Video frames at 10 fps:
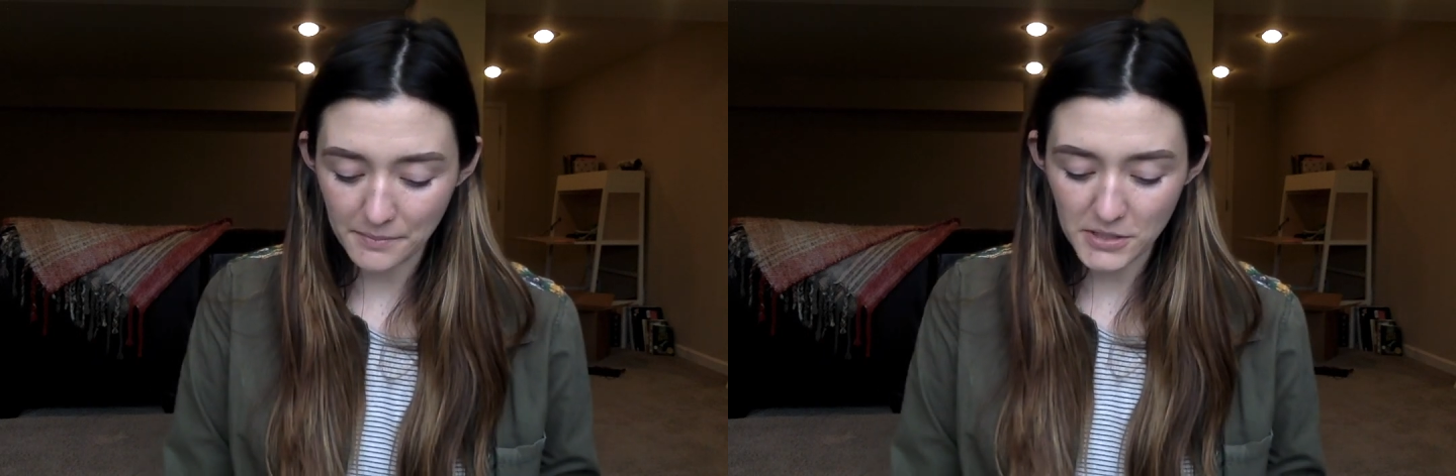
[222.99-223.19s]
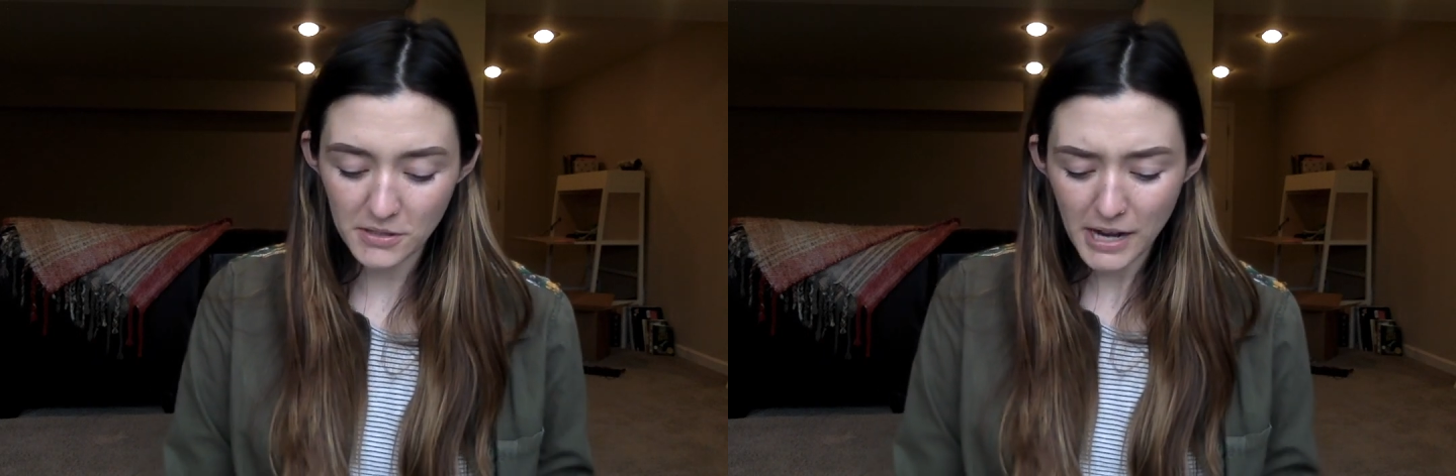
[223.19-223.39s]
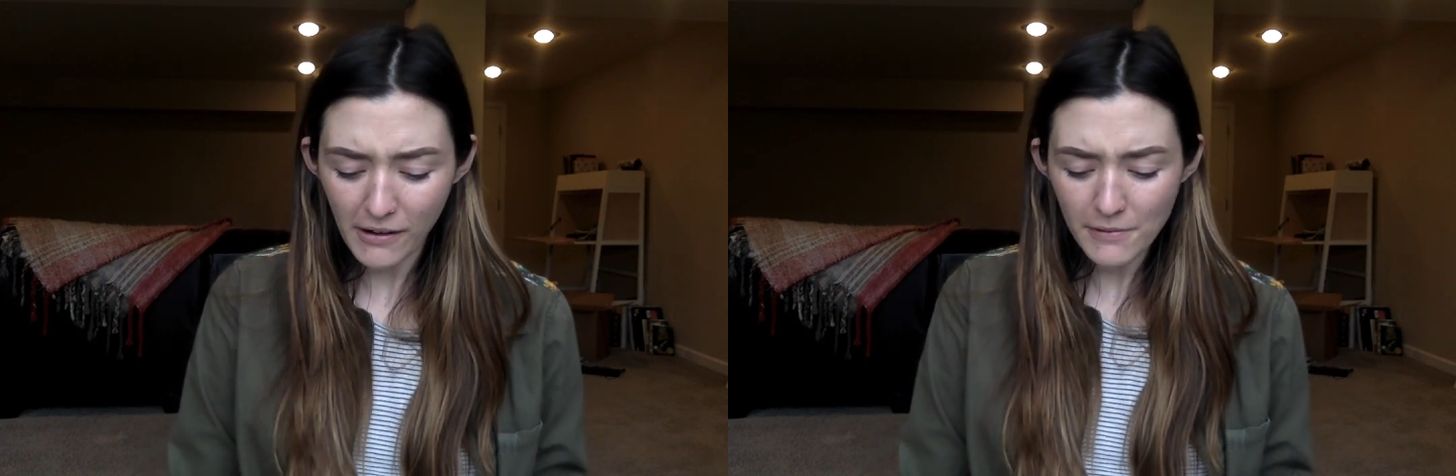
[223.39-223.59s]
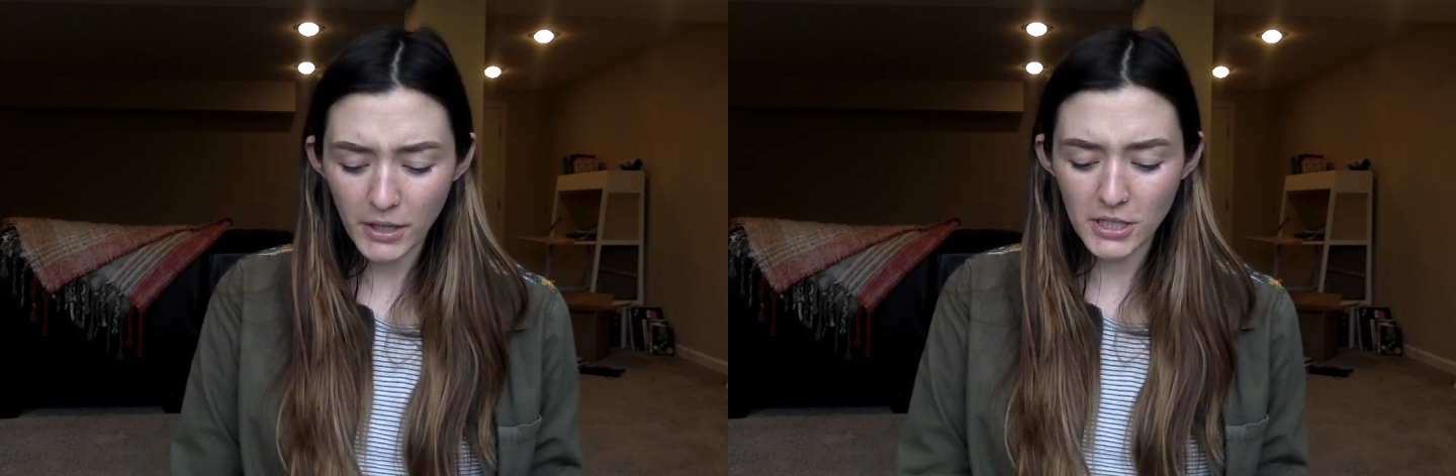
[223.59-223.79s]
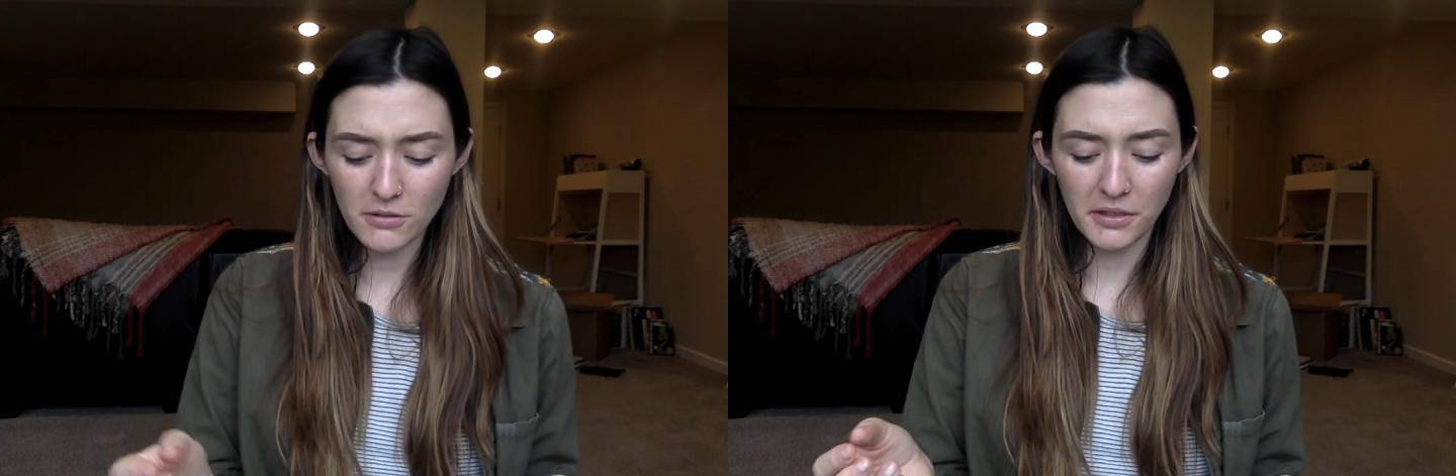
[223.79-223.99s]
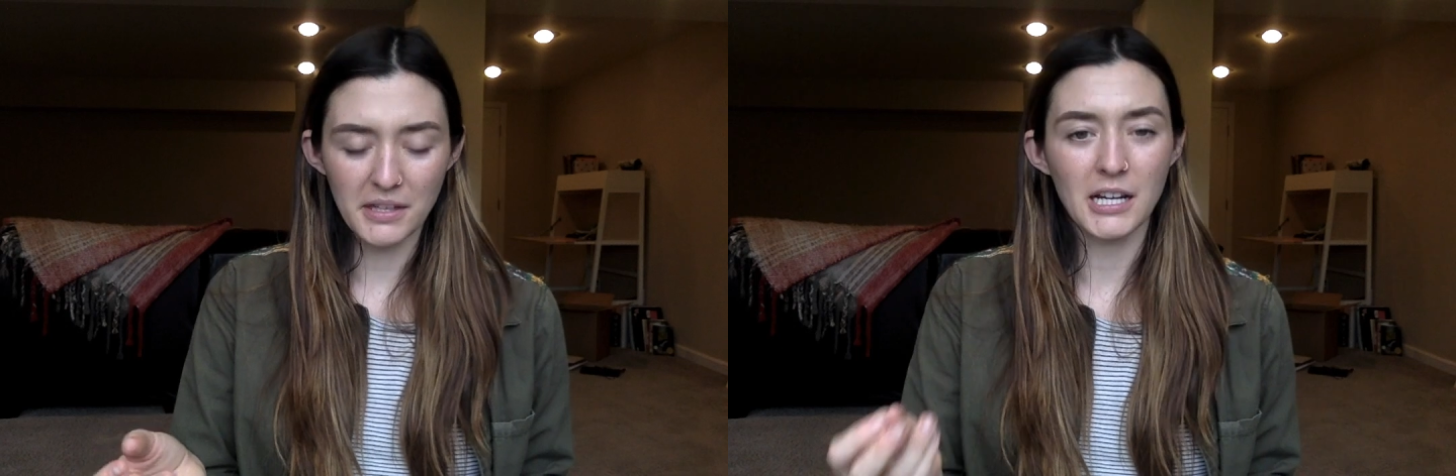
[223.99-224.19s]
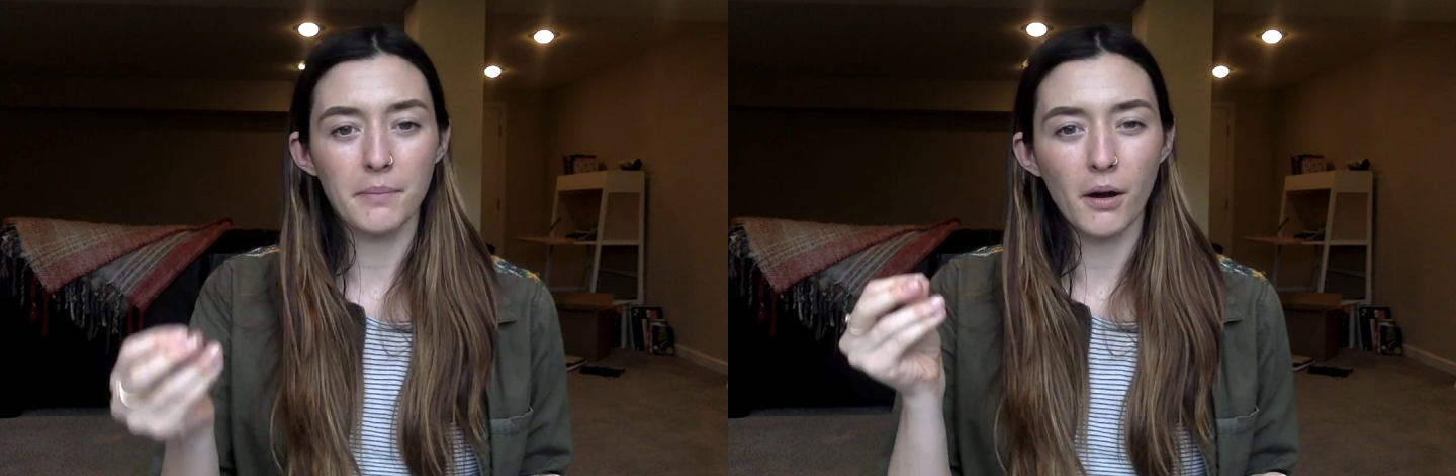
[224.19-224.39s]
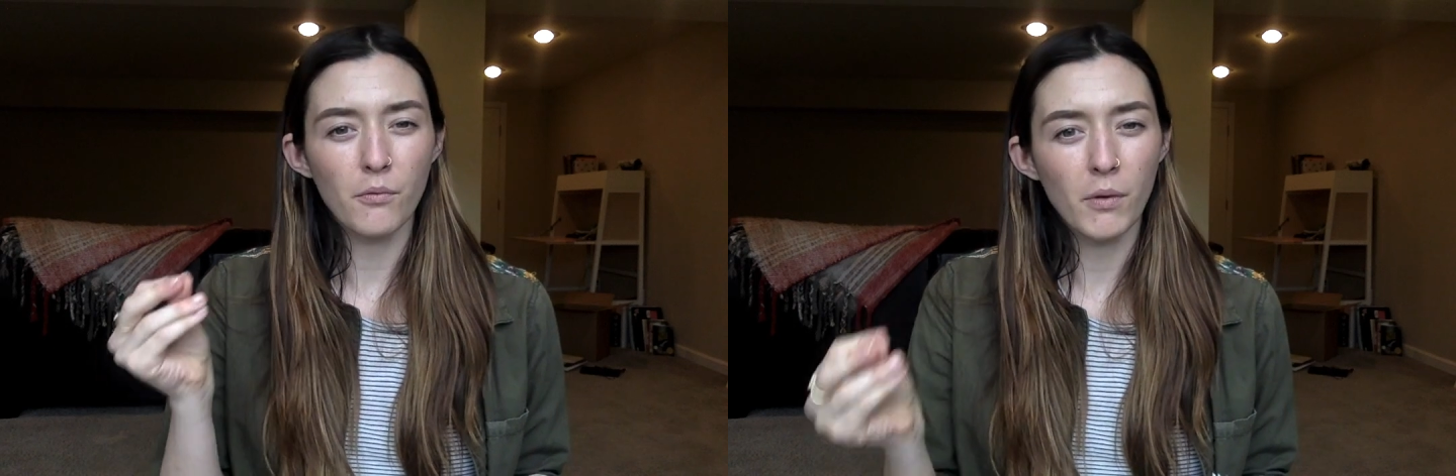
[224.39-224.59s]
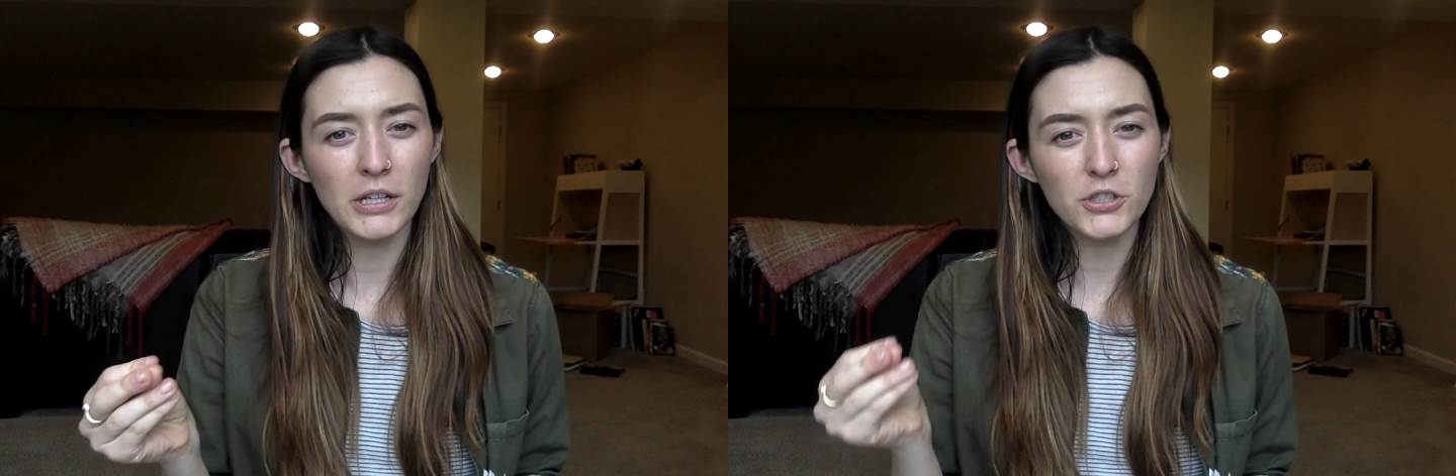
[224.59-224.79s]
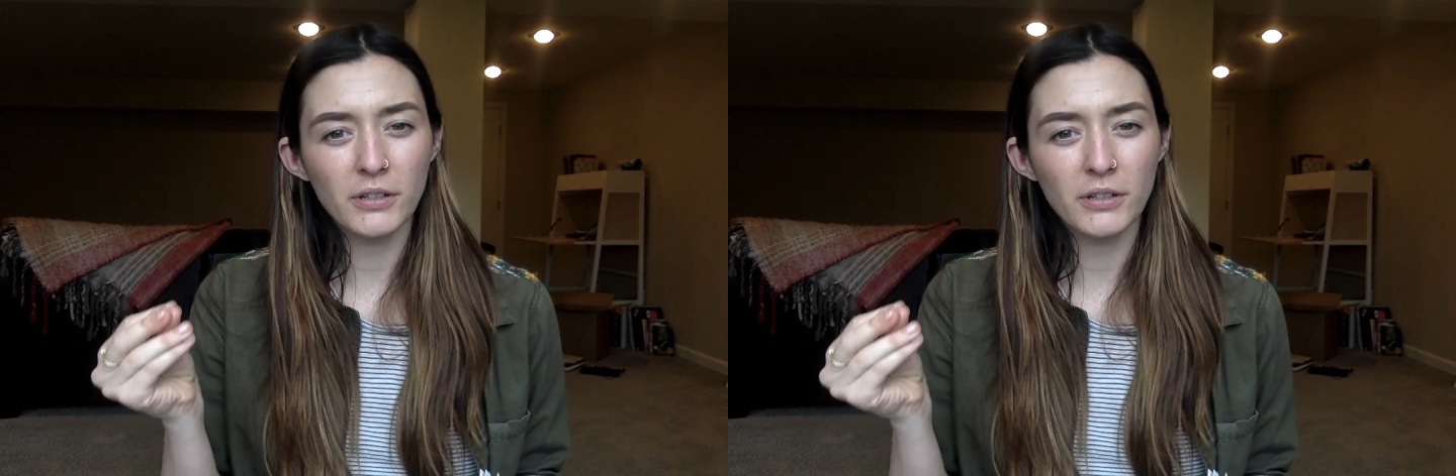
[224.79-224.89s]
So now I want you to think about what